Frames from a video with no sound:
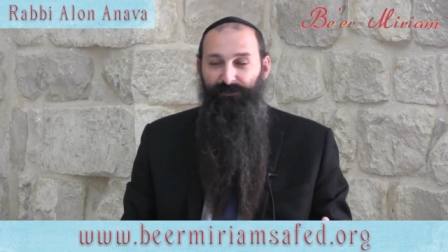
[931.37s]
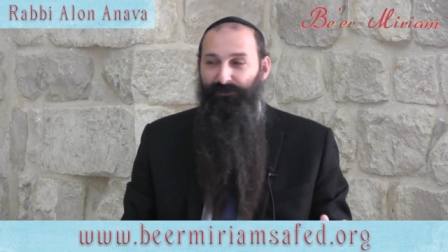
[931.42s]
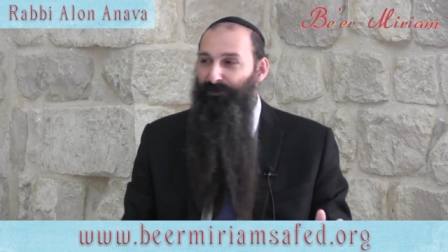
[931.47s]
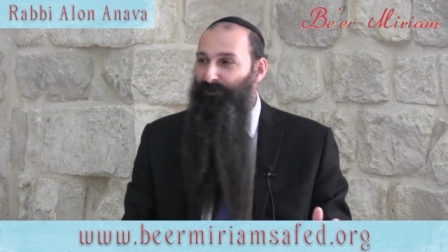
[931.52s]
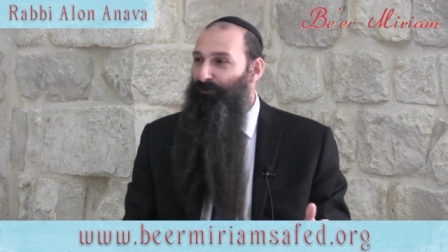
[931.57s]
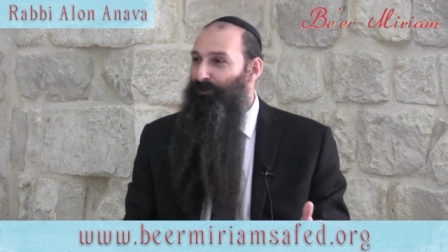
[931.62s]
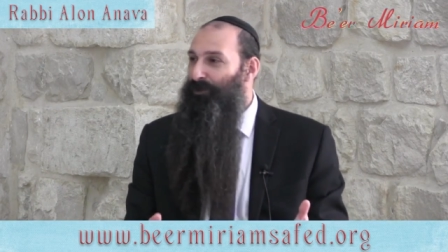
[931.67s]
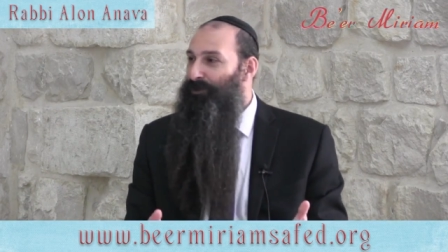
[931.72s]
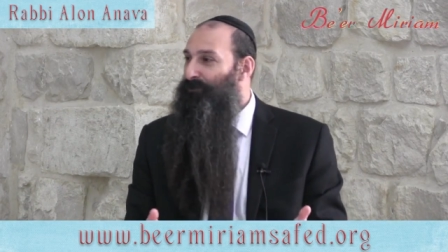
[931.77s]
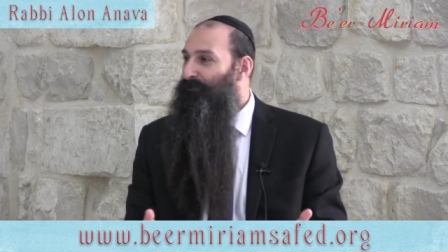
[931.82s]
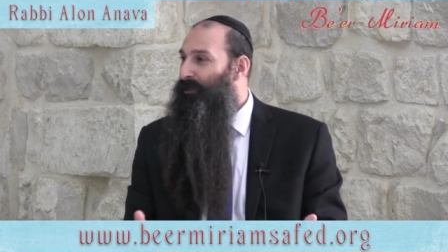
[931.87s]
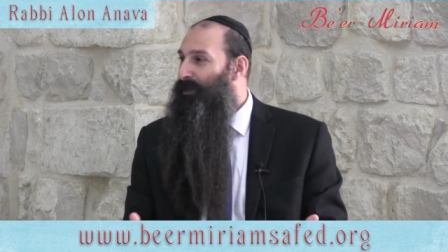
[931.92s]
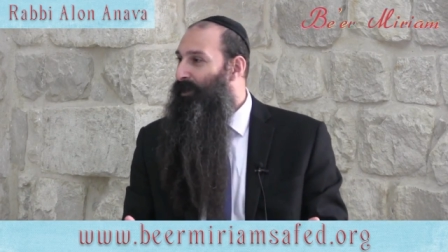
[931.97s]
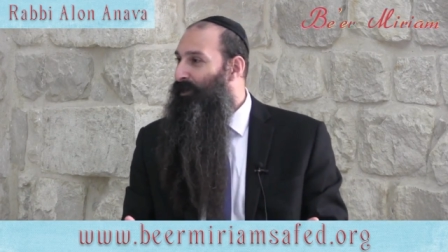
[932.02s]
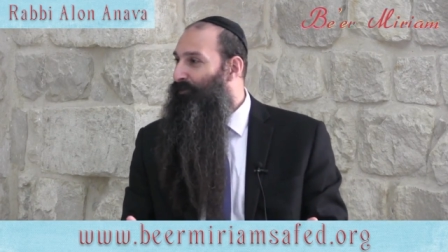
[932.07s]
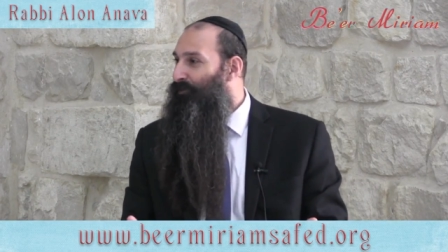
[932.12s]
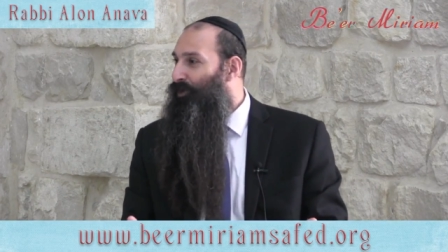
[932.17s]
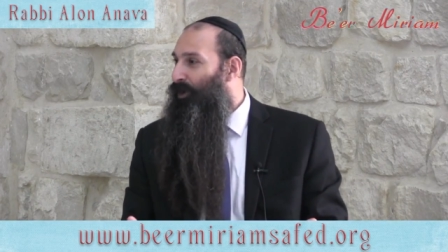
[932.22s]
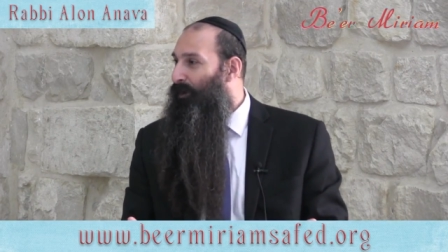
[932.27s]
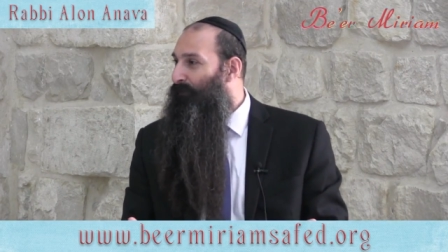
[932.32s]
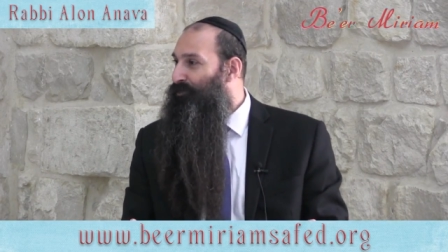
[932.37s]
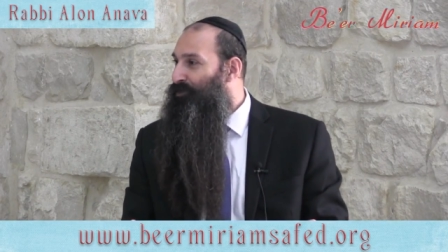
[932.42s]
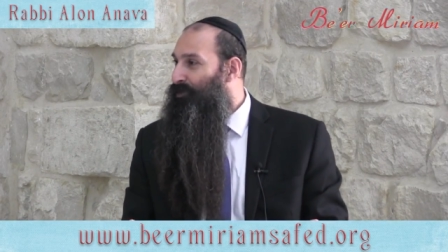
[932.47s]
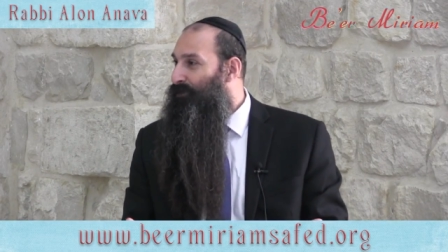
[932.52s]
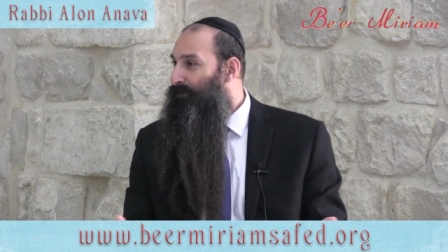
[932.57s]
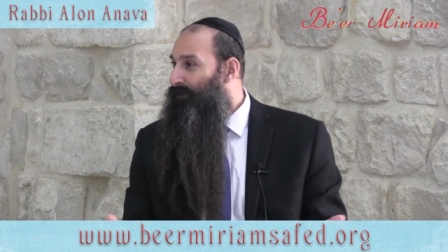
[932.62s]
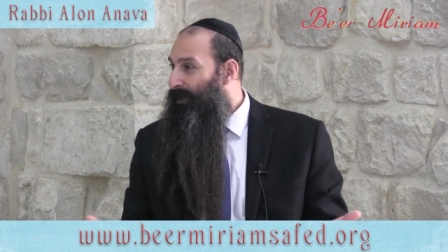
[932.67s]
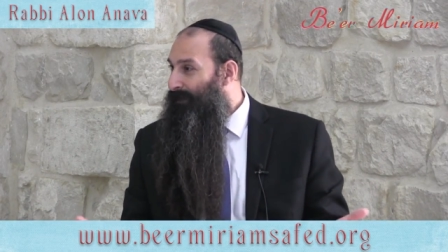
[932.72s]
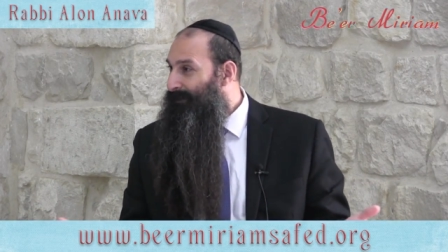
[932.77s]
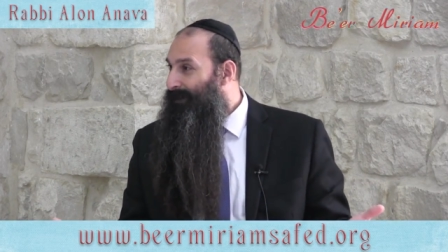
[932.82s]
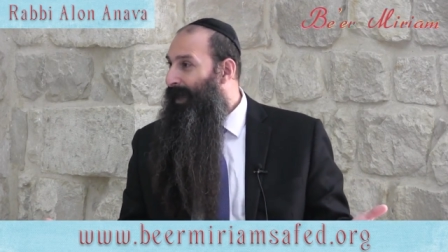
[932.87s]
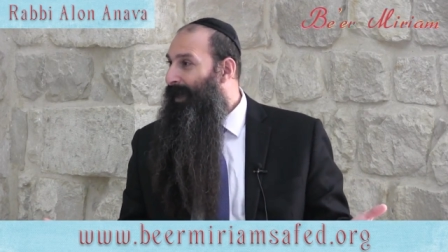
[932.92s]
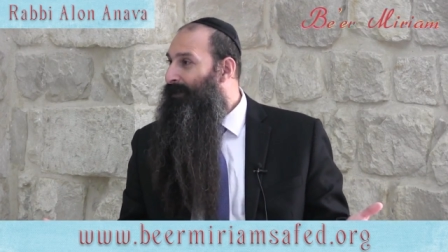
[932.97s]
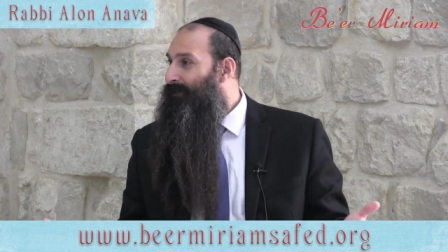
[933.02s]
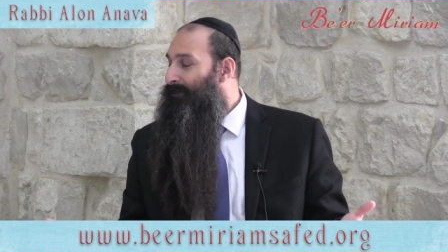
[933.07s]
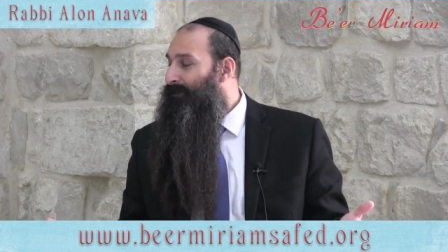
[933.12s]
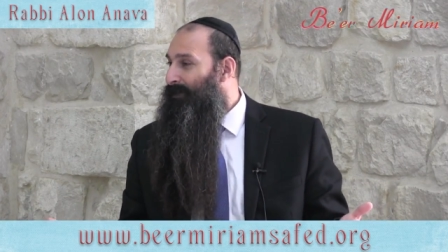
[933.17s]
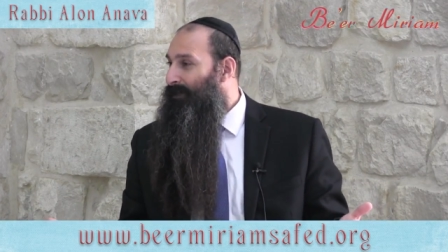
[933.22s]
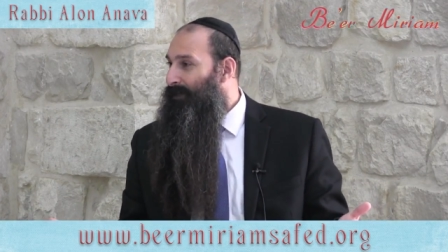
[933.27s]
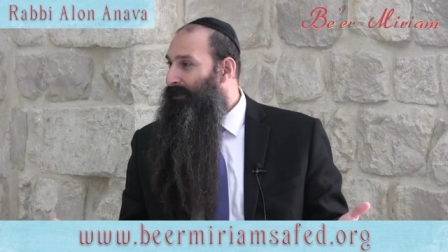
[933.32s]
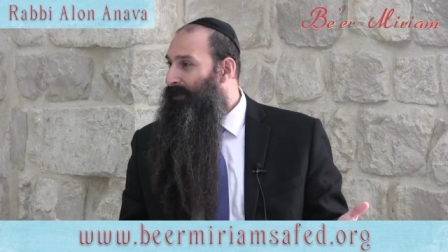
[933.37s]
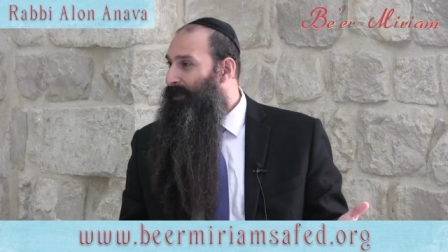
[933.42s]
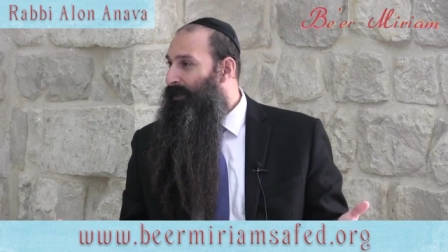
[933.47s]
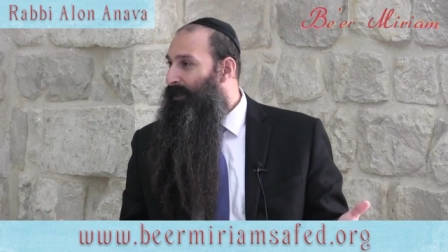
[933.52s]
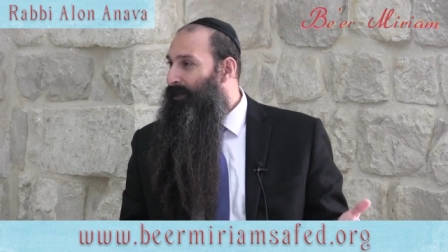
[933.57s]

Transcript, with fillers: So what's my other option? A taxi